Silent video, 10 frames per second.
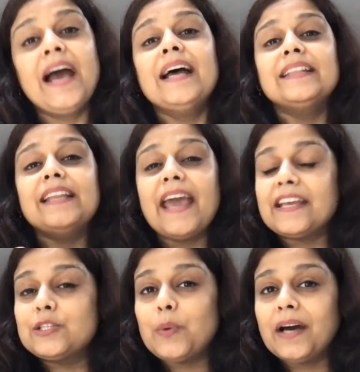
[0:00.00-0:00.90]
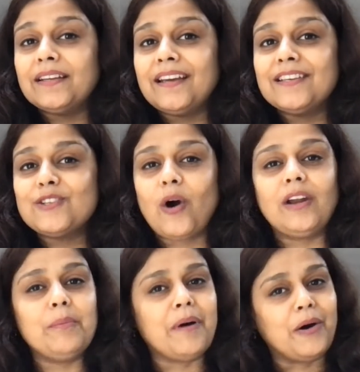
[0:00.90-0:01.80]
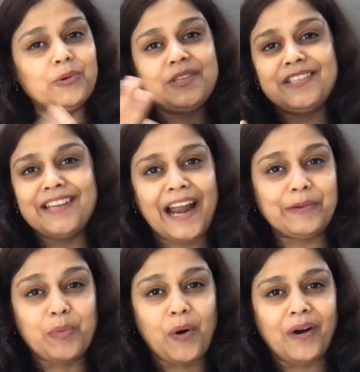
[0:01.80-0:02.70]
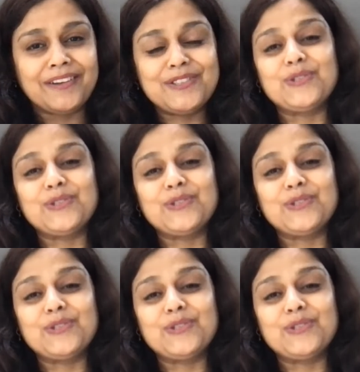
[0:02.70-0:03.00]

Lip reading: The next one is all about chatbots.